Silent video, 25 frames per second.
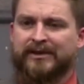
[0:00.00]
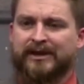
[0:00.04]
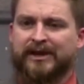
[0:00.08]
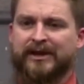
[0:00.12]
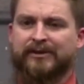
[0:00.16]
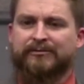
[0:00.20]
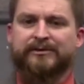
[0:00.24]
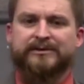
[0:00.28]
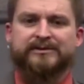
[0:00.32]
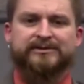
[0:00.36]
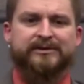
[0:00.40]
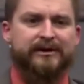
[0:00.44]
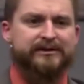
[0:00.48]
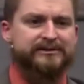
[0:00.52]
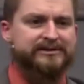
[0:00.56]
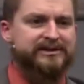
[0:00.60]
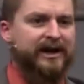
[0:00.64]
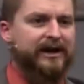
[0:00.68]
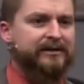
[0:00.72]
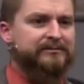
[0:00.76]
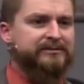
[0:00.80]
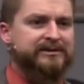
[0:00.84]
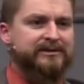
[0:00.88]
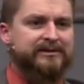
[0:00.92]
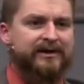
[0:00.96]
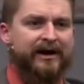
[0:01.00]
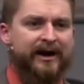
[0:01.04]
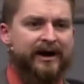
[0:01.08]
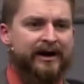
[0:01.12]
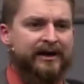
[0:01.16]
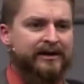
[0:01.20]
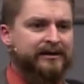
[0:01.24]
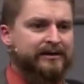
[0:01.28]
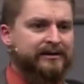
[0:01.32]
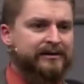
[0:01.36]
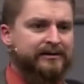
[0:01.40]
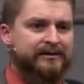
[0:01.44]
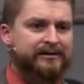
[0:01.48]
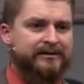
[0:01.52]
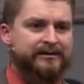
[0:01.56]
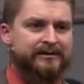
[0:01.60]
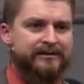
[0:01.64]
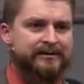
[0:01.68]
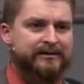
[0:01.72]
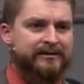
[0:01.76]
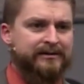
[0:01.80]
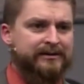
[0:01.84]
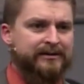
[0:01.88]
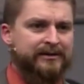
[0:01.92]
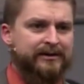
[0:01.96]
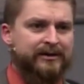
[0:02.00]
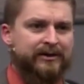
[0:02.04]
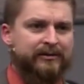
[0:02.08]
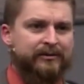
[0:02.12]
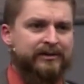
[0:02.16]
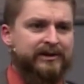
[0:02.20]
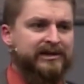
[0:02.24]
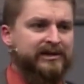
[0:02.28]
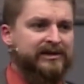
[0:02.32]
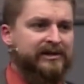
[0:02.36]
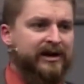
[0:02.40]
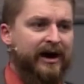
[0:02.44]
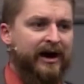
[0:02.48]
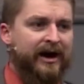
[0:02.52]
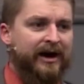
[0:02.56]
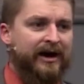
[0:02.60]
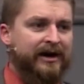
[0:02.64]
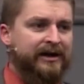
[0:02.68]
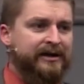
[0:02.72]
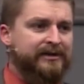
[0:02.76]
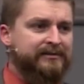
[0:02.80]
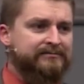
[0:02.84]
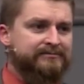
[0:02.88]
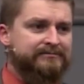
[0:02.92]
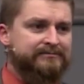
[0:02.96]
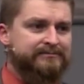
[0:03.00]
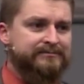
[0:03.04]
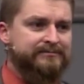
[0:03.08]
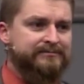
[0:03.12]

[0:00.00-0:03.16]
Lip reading: If it's our time to die, we can hide.